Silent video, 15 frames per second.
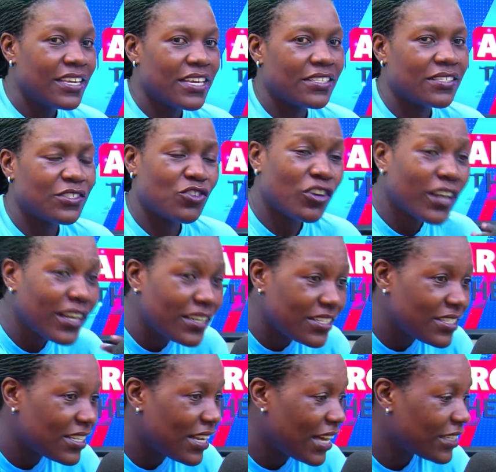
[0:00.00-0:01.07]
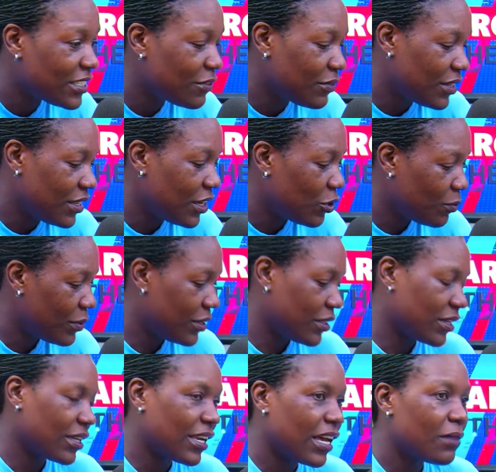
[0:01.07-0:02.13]
Yes, Donan is still actively helping
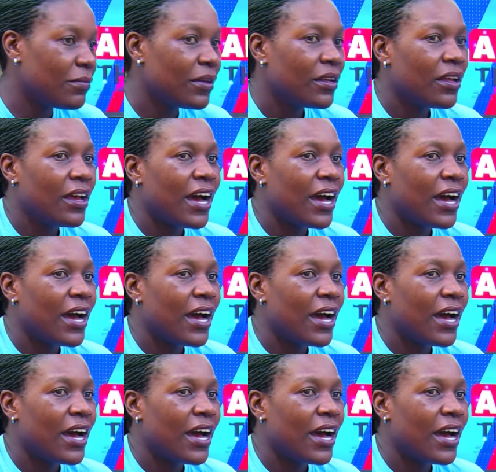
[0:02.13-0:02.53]
the club,